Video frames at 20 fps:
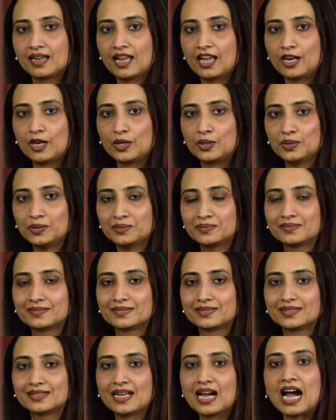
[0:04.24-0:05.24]
Hello,
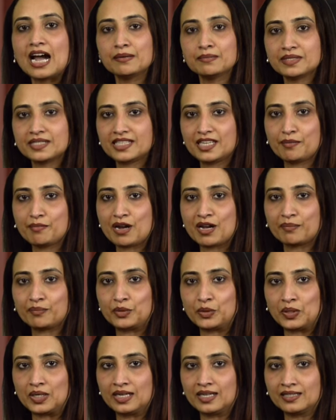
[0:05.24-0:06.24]
I'm Seema
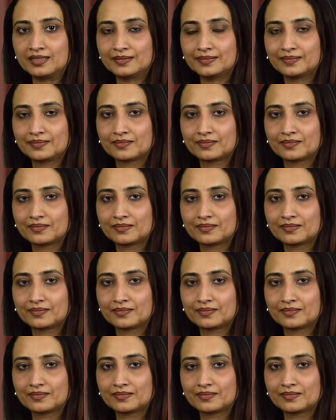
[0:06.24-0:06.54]
Abdullah.